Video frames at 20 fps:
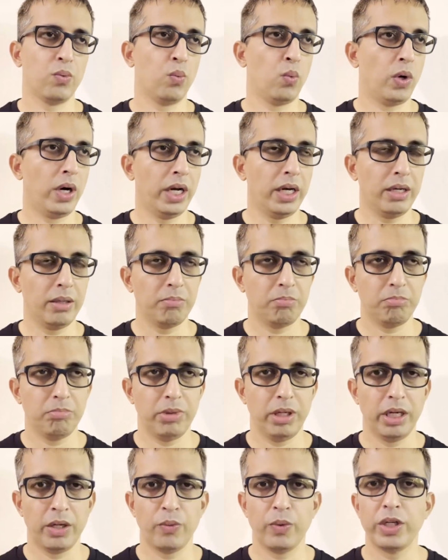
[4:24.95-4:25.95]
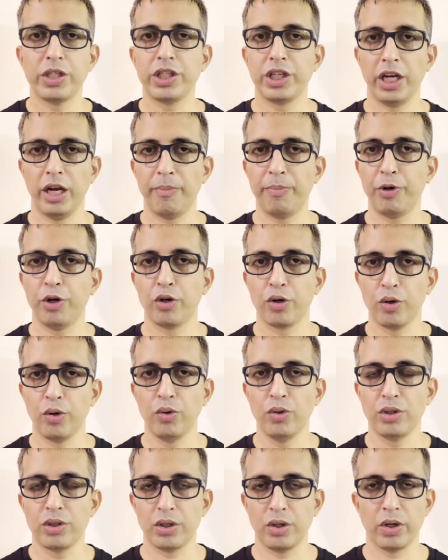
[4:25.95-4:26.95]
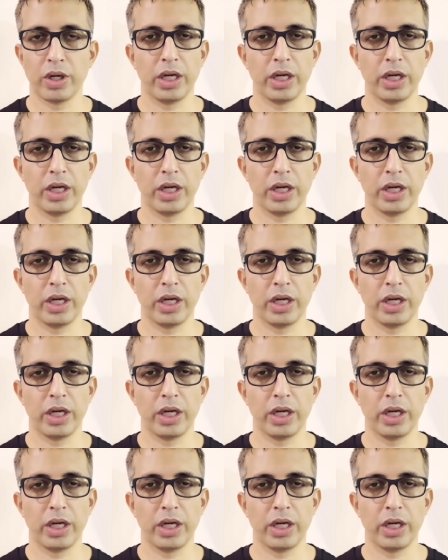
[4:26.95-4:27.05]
One, it will shape your glutes.